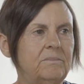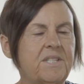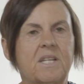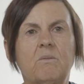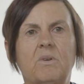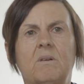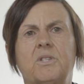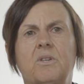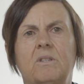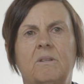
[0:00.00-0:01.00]
sink when I
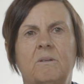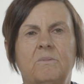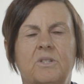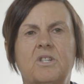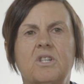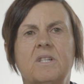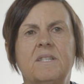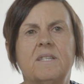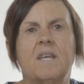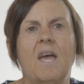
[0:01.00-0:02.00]
was doing the
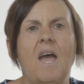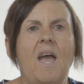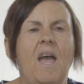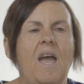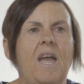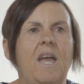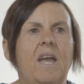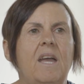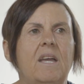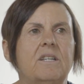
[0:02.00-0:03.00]
dishes.
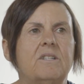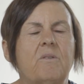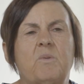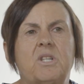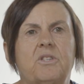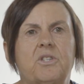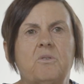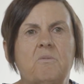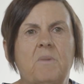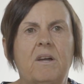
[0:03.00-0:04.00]
And if I went to the
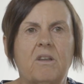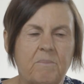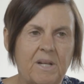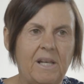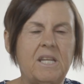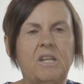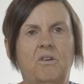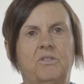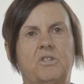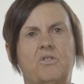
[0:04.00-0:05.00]
supermarket, I'd be leaning
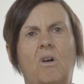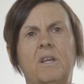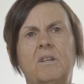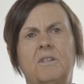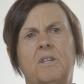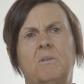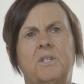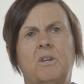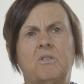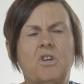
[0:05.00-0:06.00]
on the trolley because I
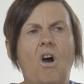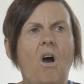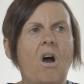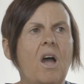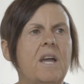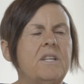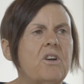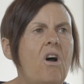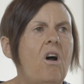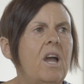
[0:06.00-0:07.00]
was so tired.
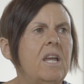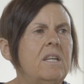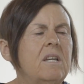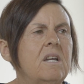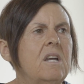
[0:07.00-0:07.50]
I